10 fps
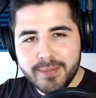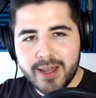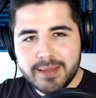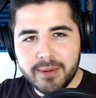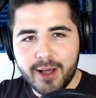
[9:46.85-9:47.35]

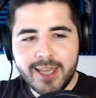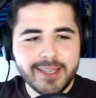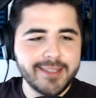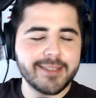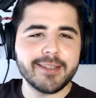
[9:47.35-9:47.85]
bloody
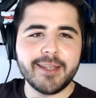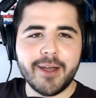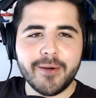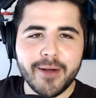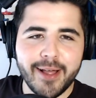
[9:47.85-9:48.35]
bikes.
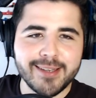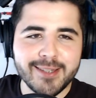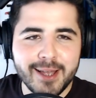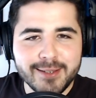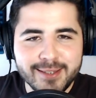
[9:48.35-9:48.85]
So uh, it's
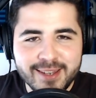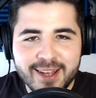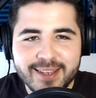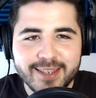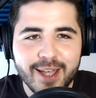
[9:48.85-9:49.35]
yeah. nice.
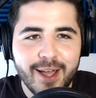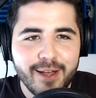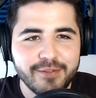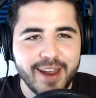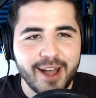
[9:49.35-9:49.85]
Well, nice let me
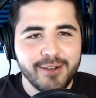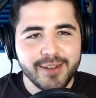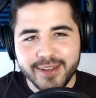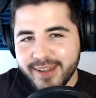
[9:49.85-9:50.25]
tell you something about